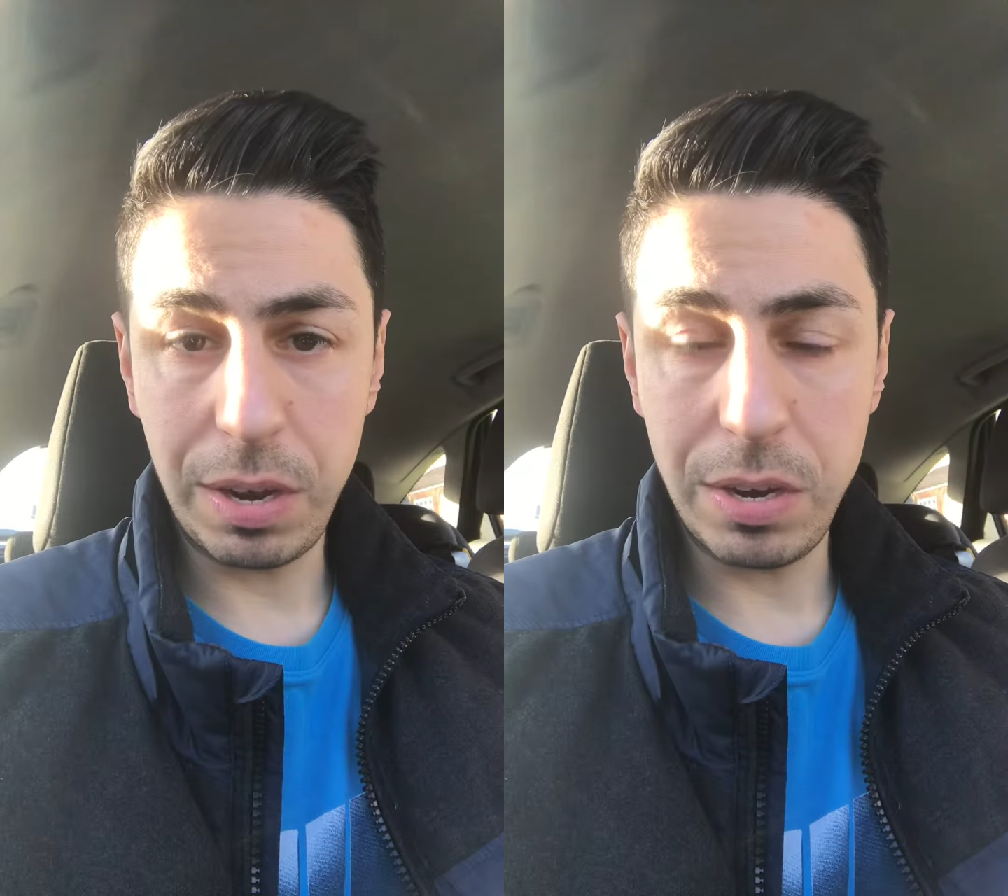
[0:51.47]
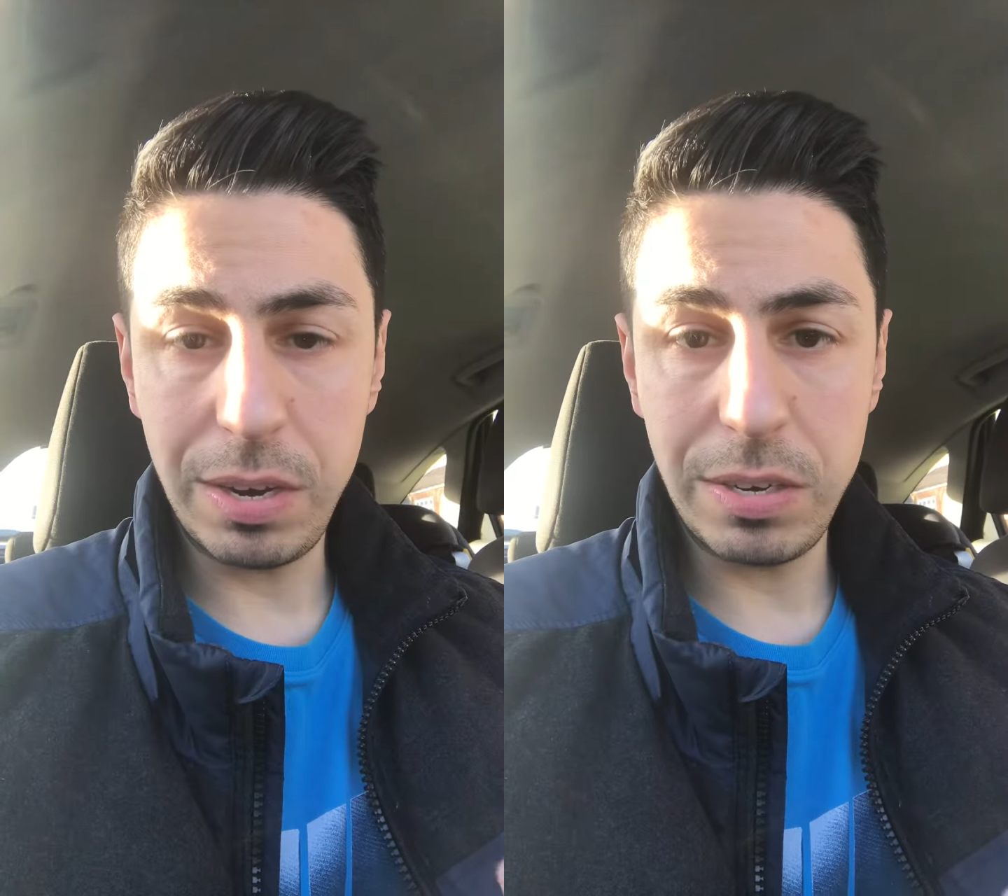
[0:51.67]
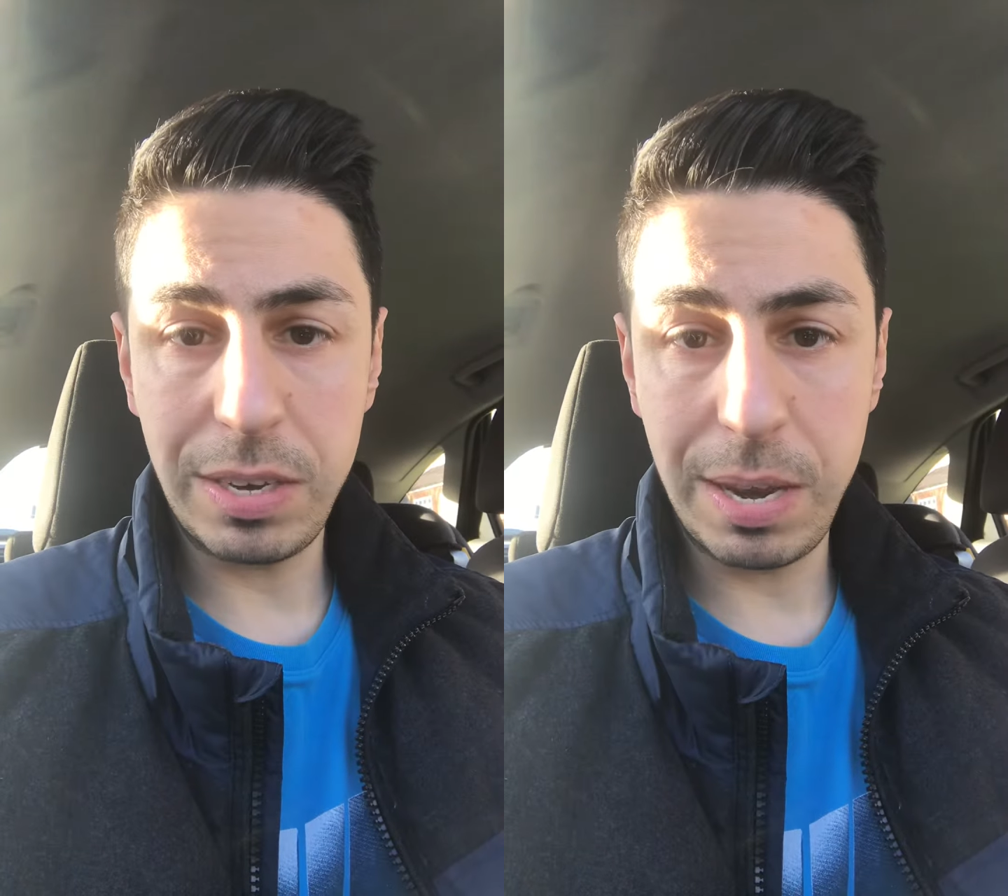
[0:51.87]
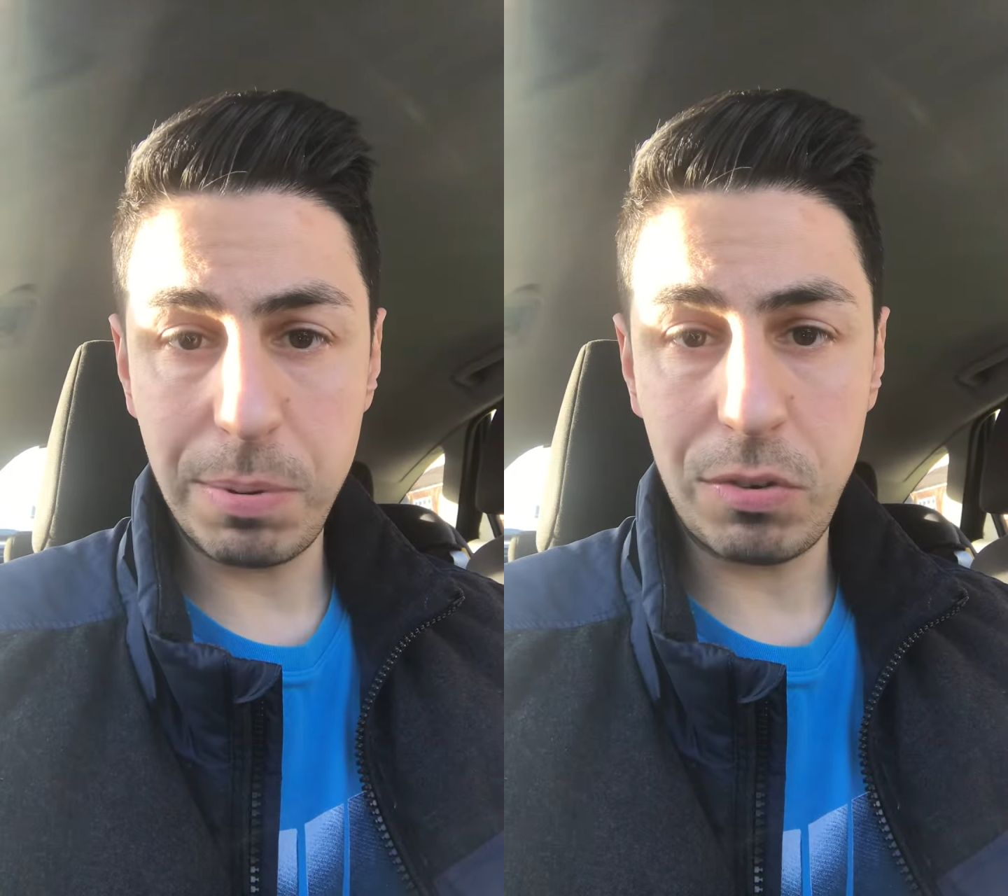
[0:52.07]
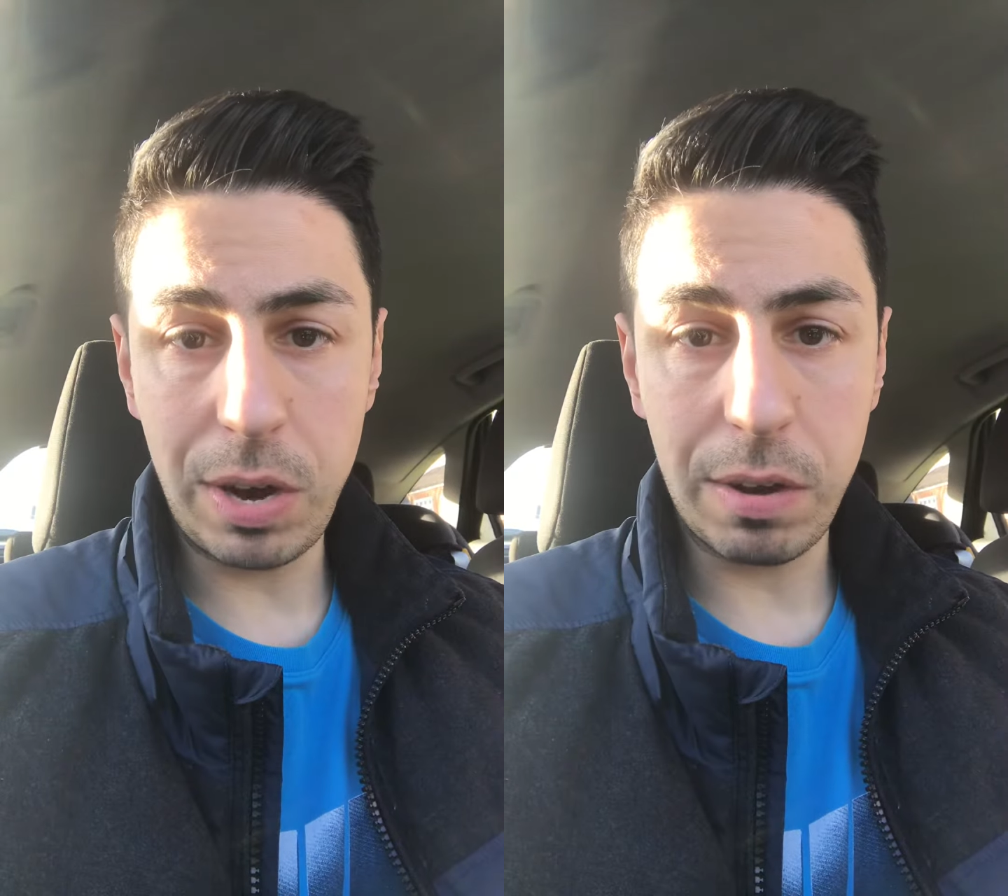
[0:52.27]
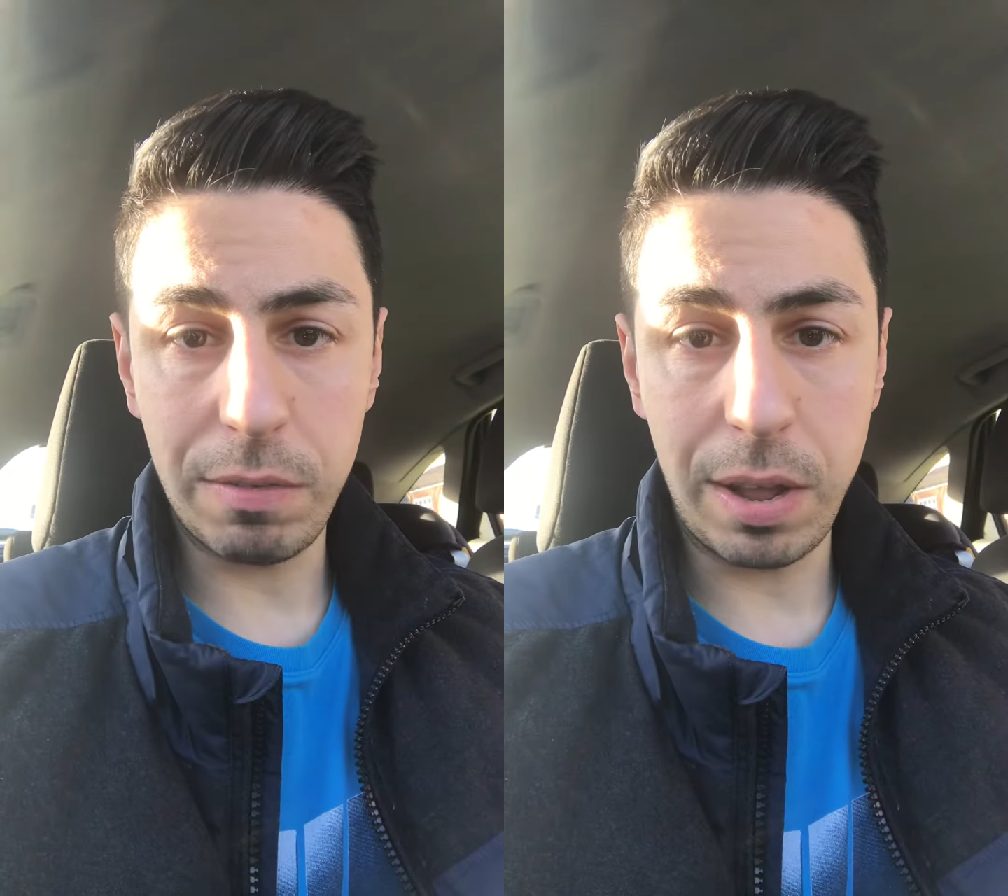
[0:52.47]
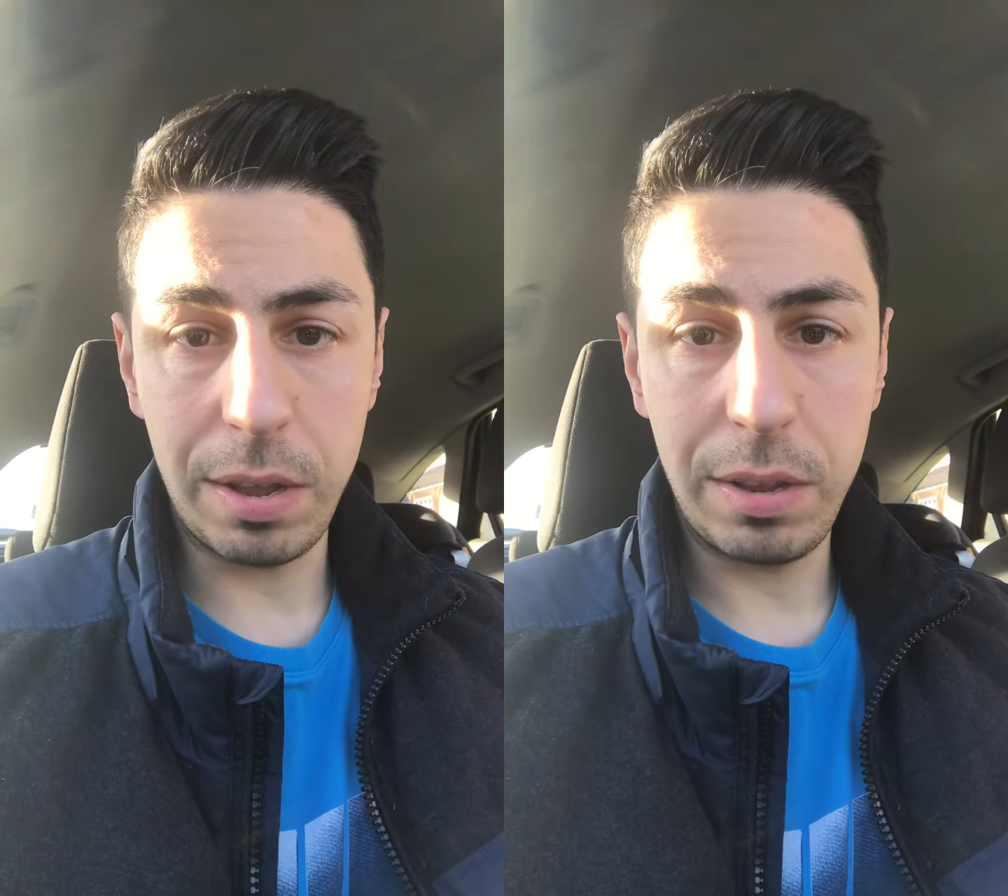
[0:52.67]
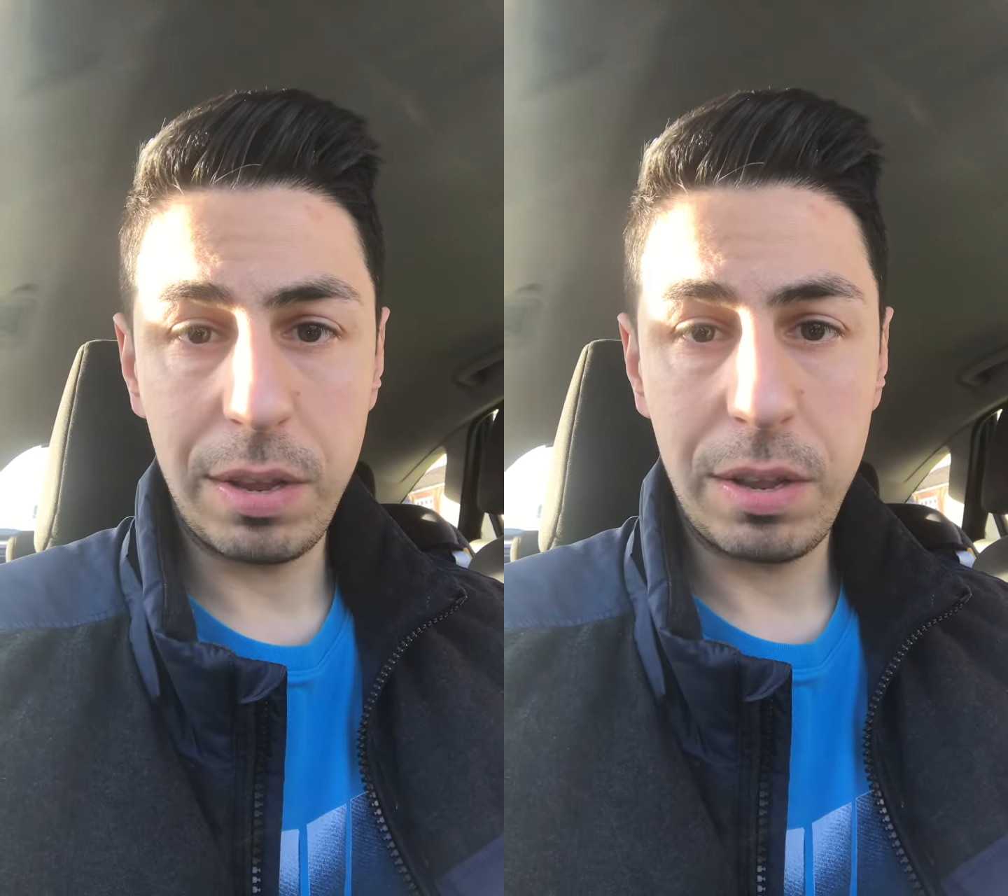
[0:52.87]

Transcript: and you need to keep a track of that.